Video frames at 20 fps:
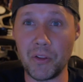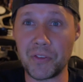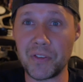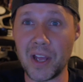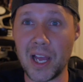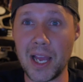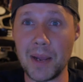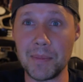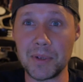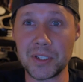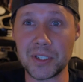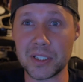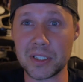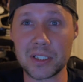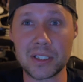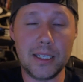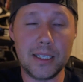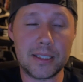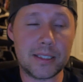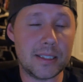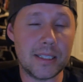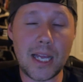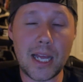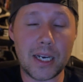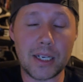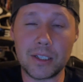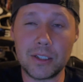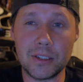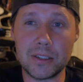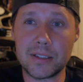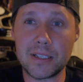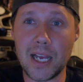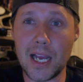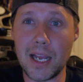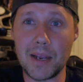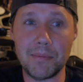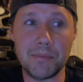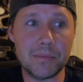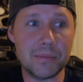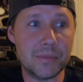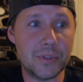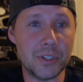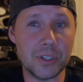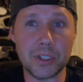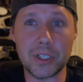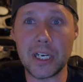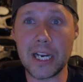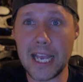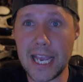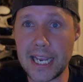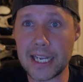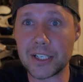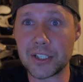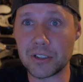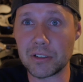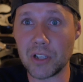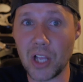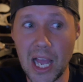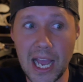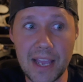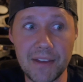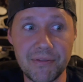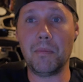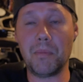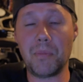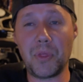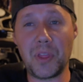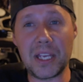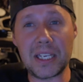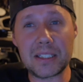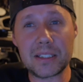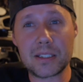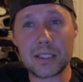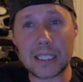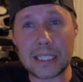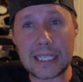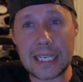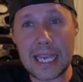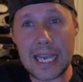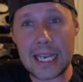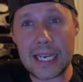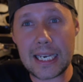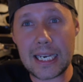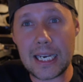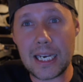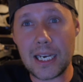the time. It's not a good time. You're gonna hate your life. Things to get,